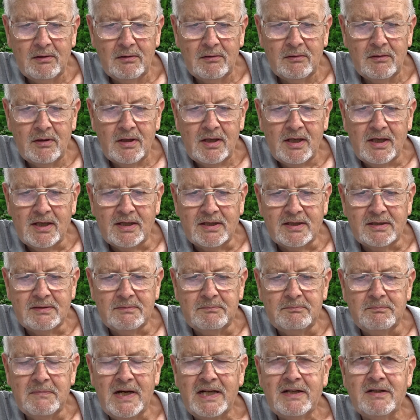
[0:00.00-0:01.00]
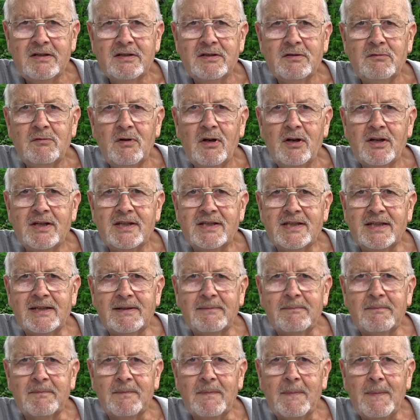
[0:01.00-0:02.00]
Right, matters
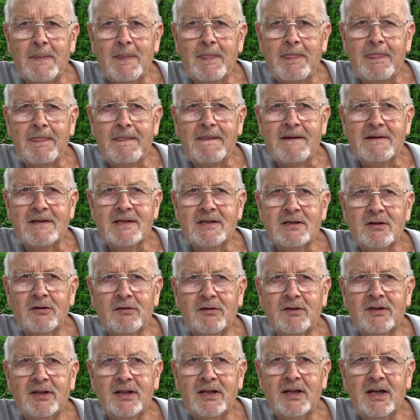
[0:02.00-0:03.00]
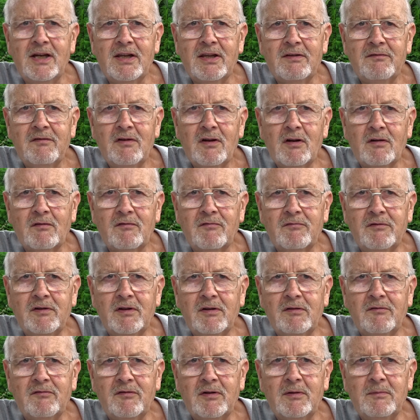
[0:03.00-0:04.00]
arising. This is on uh, the vlog
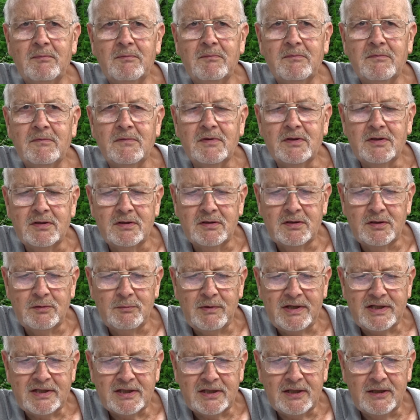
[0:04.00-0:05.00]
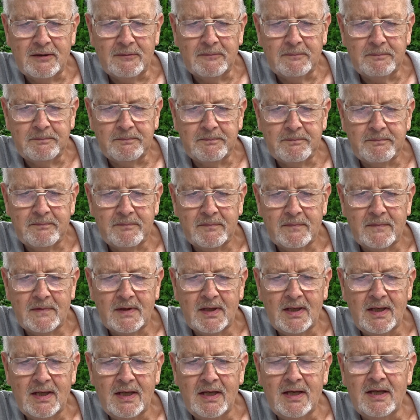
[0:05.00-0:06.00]
from two weeks ago.
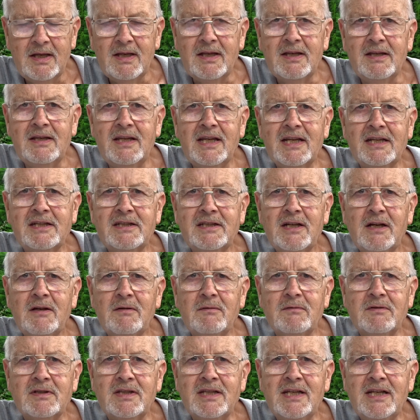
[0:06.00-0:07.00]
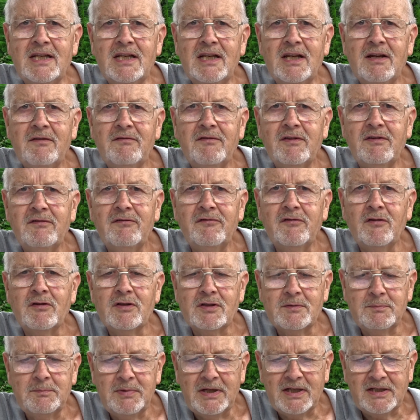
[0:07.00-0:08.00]
Nick Jones, he loved the
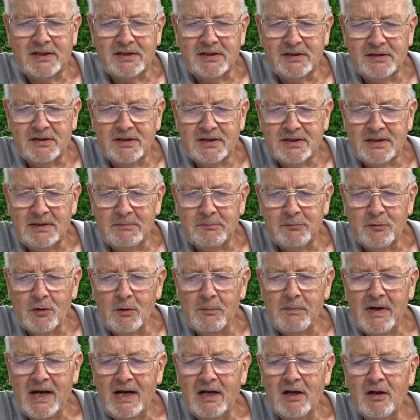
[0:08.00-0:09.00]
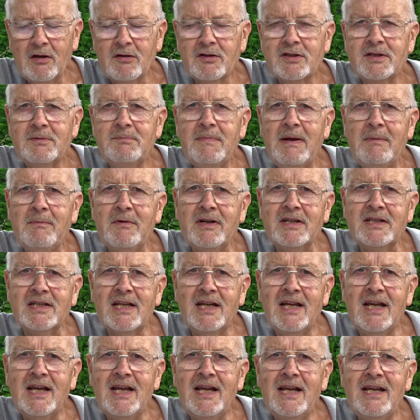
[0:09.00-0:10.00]
frost pictures It brought back lots of memories.
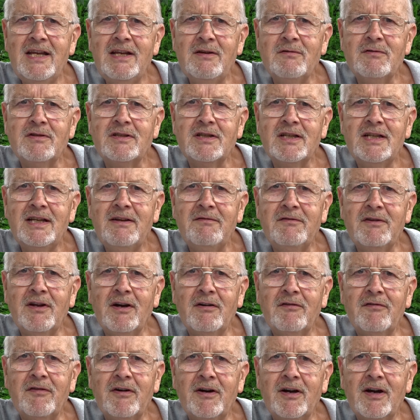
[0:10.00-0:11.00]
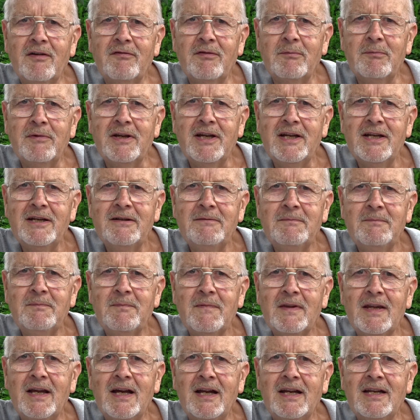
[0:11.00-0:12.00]
He used to live not far from here,
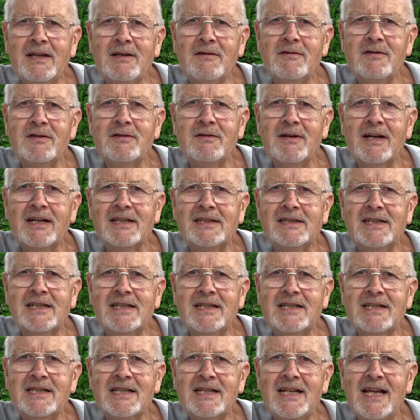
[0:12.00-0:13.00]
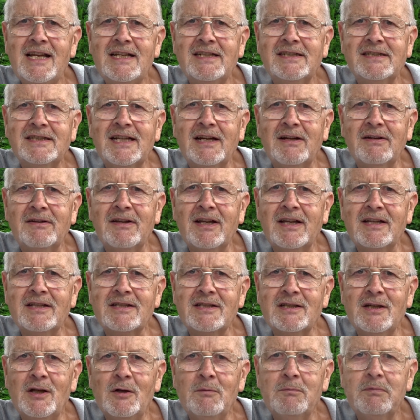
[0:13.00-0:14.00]
and he used to actually sledge down that
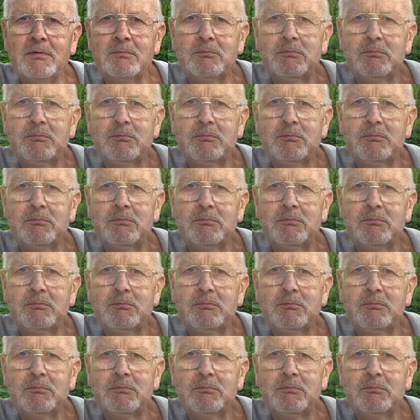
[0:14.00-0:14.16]
slope.